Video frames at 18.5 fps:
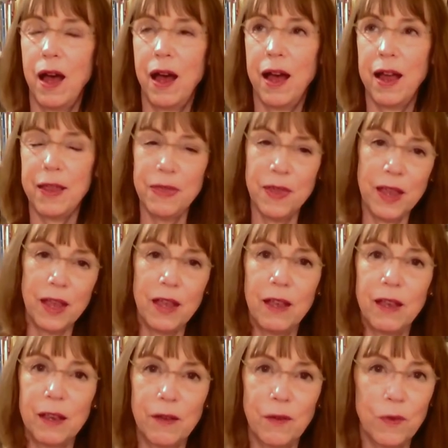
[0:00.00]
I think,
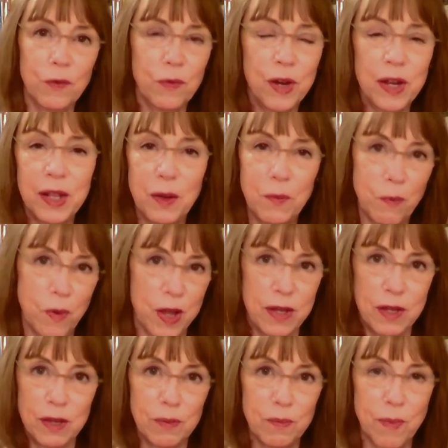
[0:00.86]
really
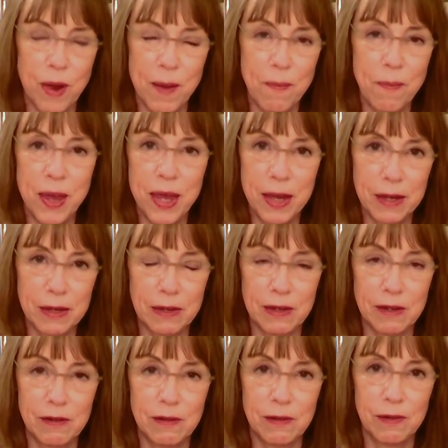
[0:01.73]
was my
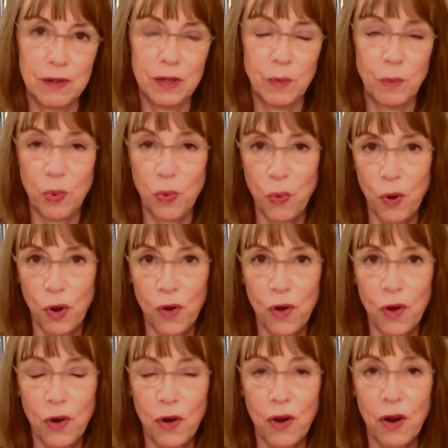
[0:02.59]
biggest
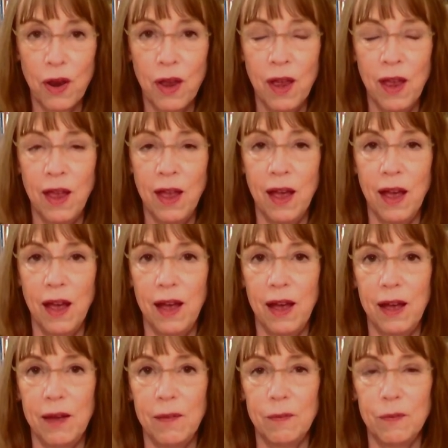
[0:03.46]
supporter.
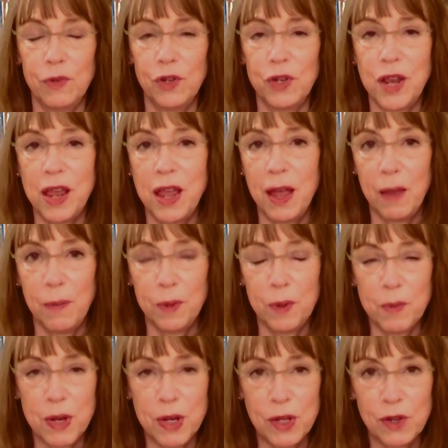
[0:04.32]
Um, she
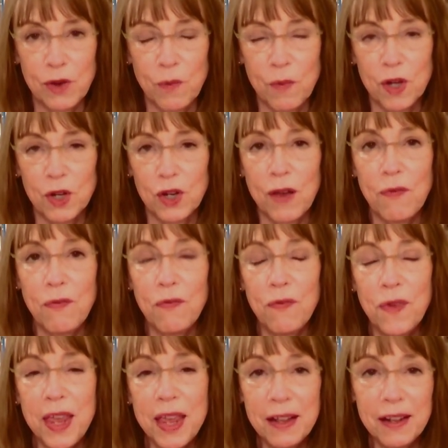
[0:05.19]
helped me so much. I
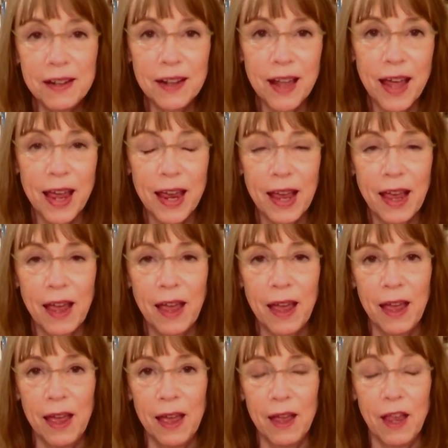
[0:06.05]
feel like
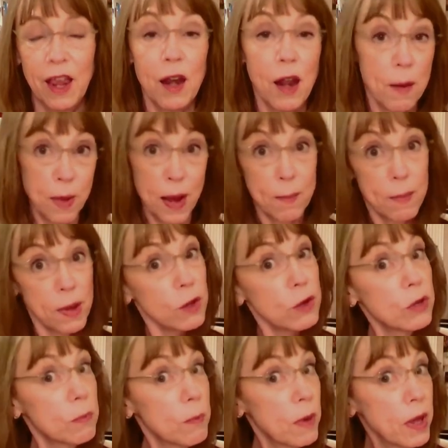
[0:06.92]
and, and my
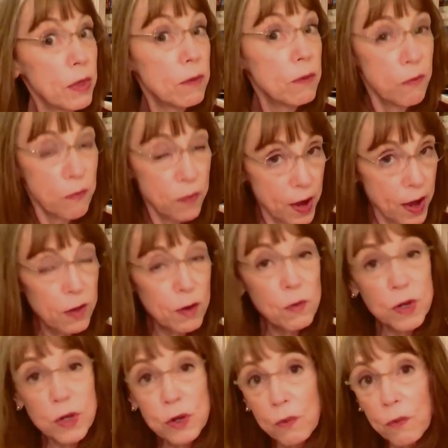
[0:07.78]
mother's mother, father
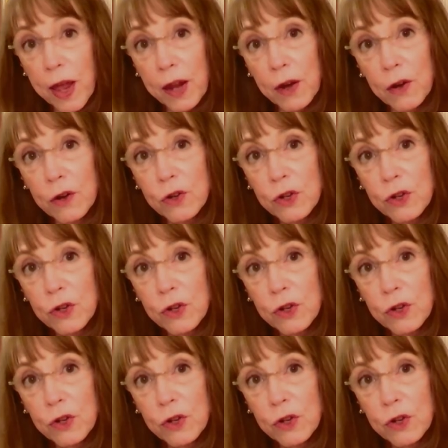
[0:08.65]
was a writer